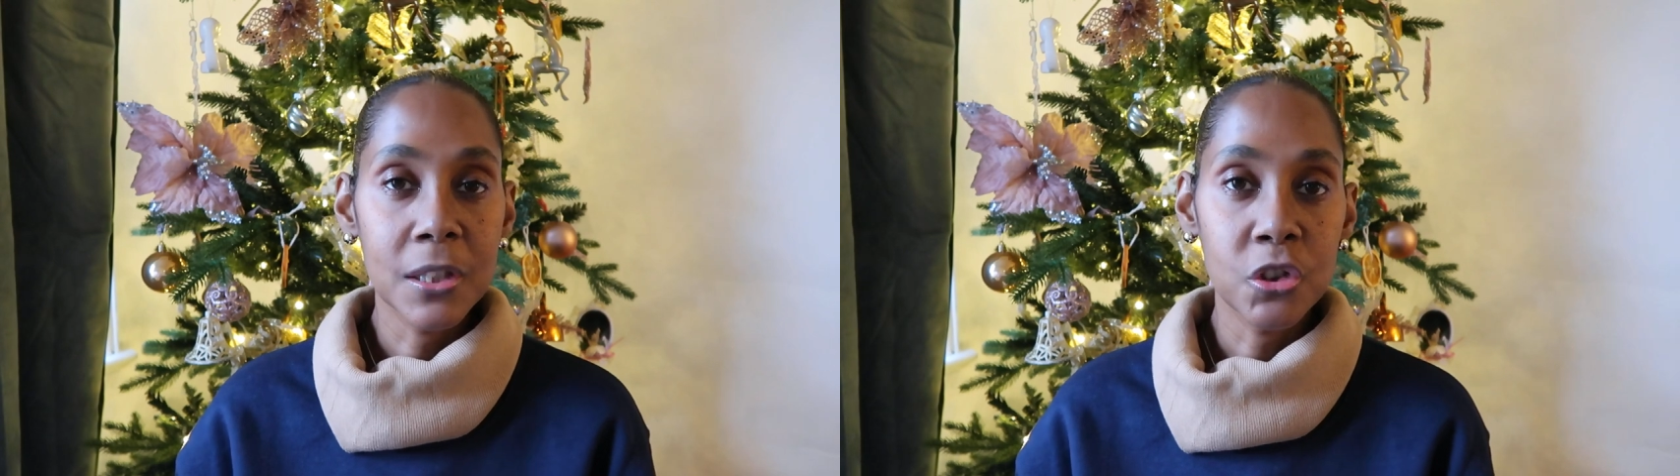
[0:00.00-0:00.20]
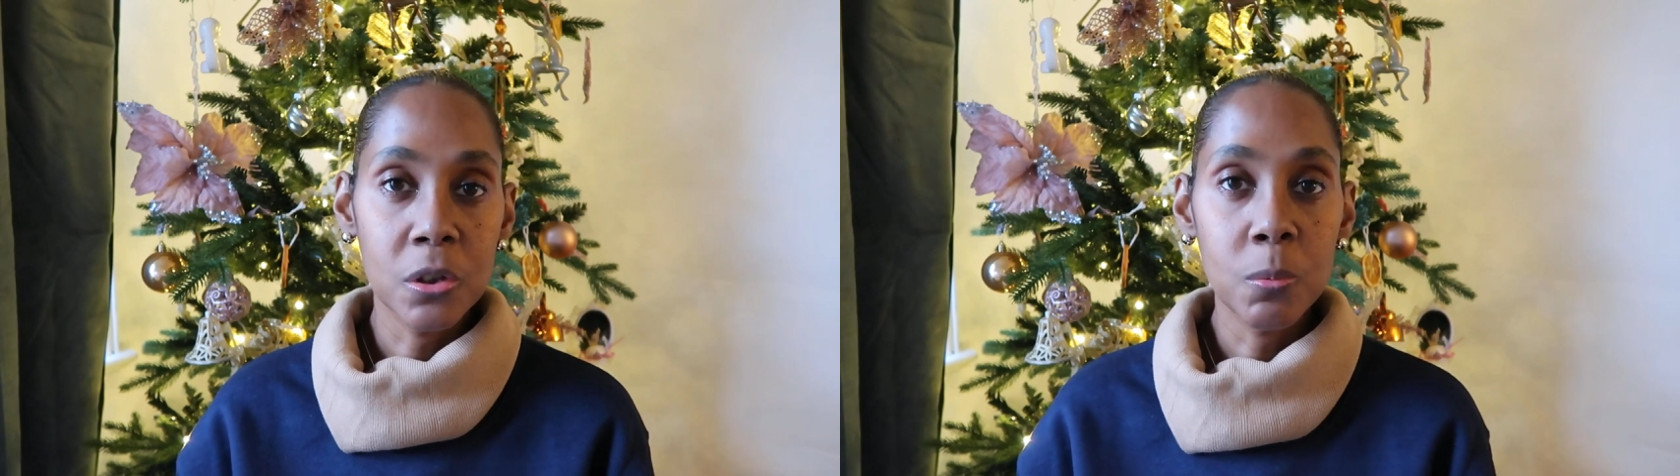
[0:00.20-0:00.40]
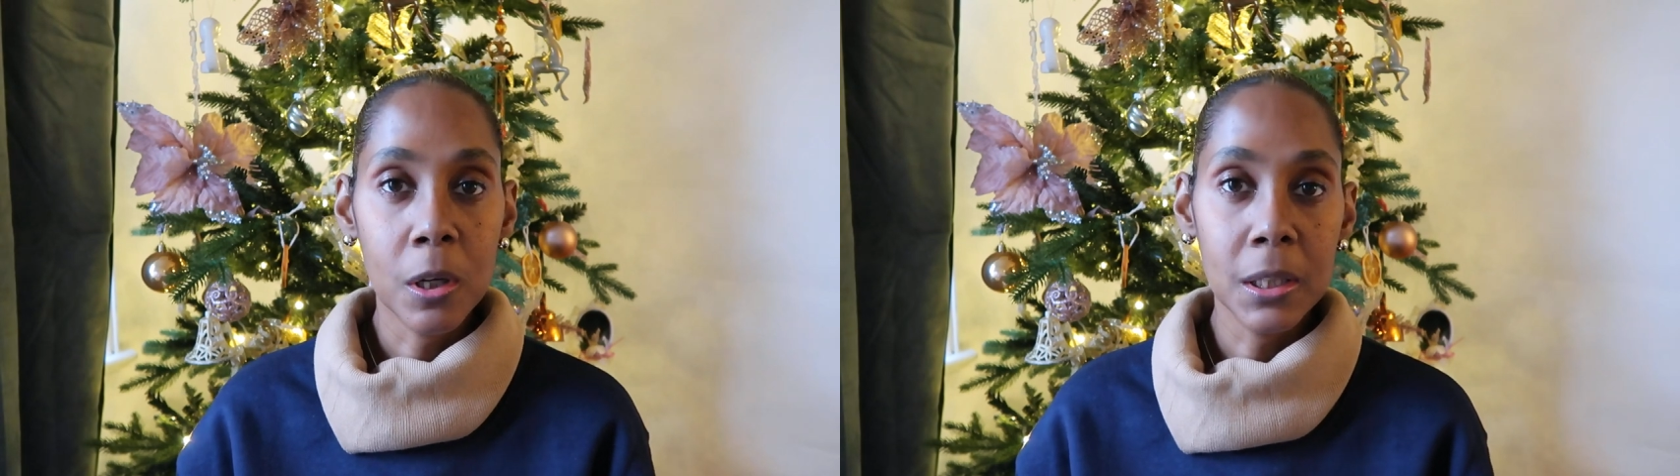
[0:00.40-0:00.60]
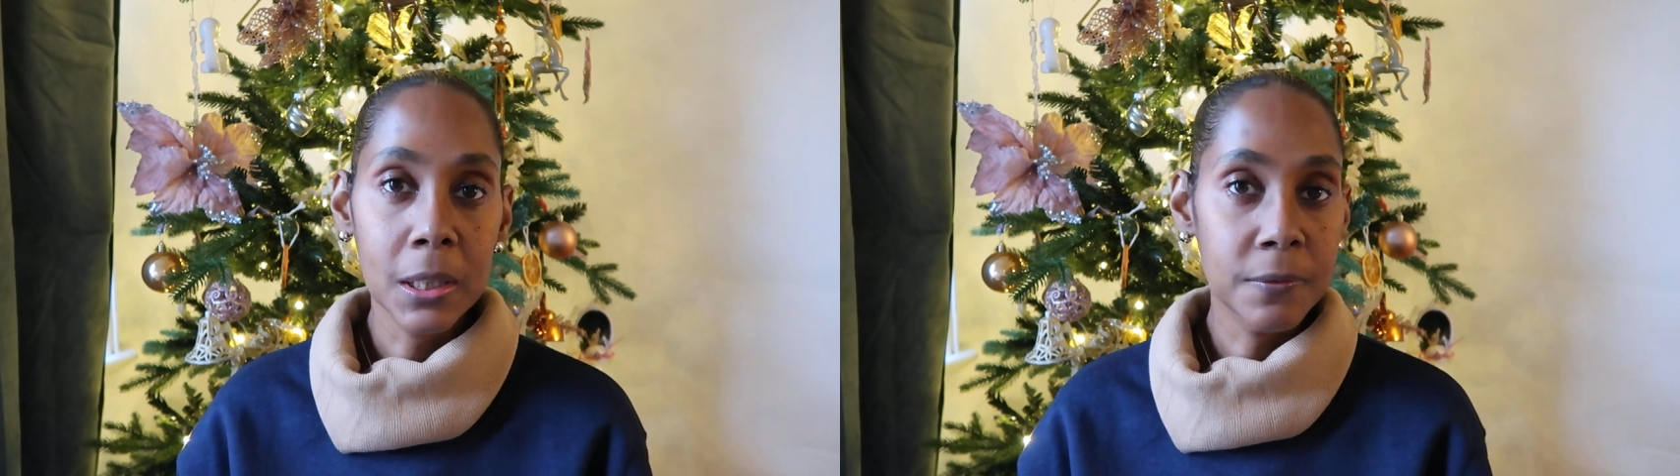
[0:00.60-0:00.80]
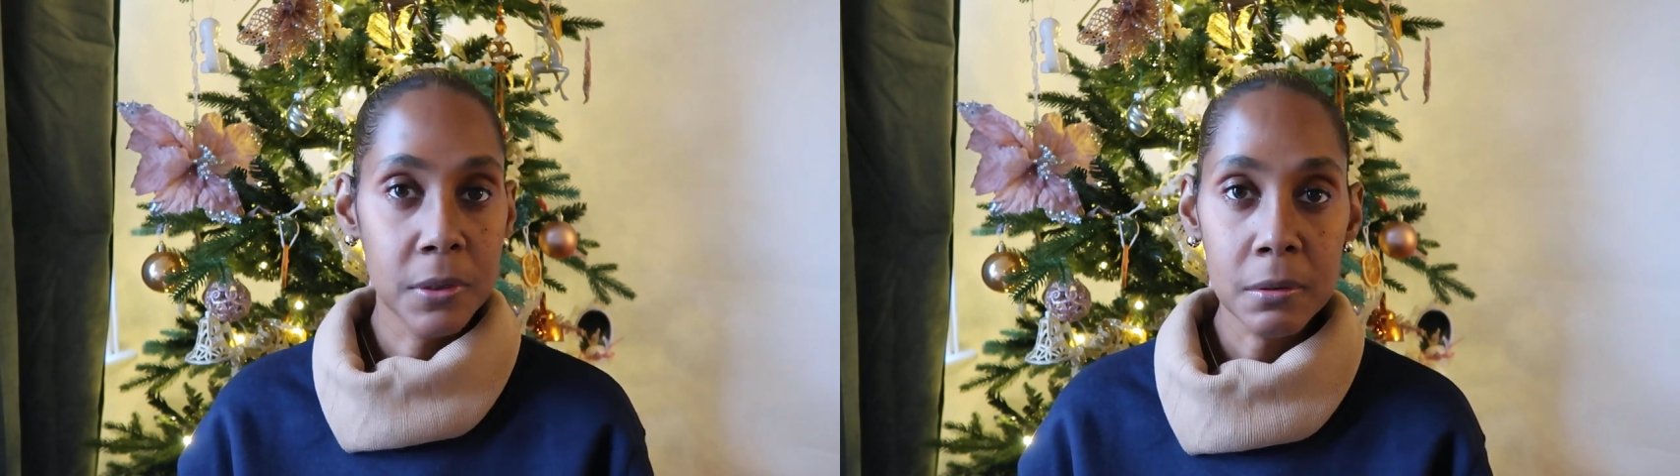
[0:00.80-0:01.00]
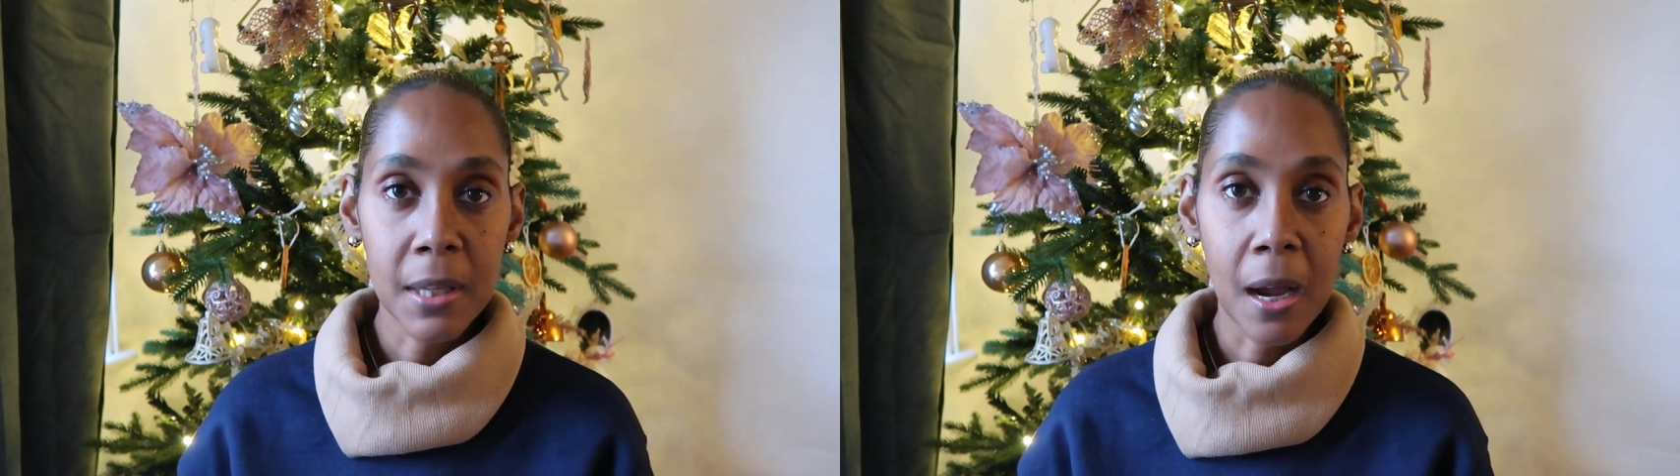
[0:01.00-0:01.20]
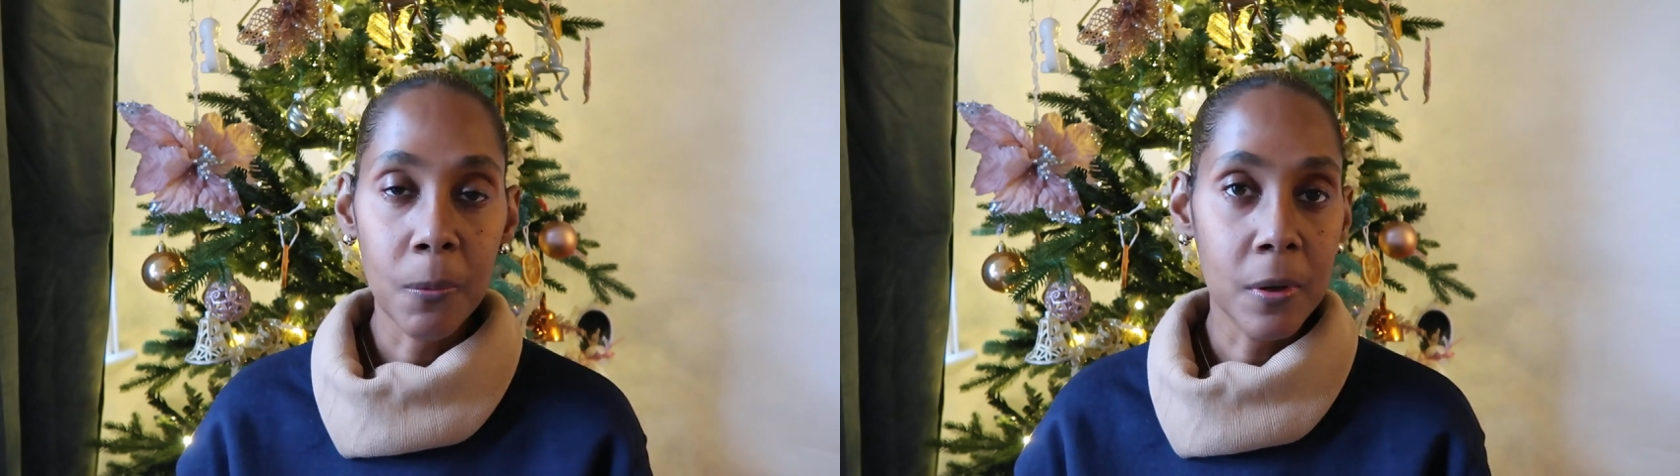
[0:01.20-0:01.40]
that you want to live do that.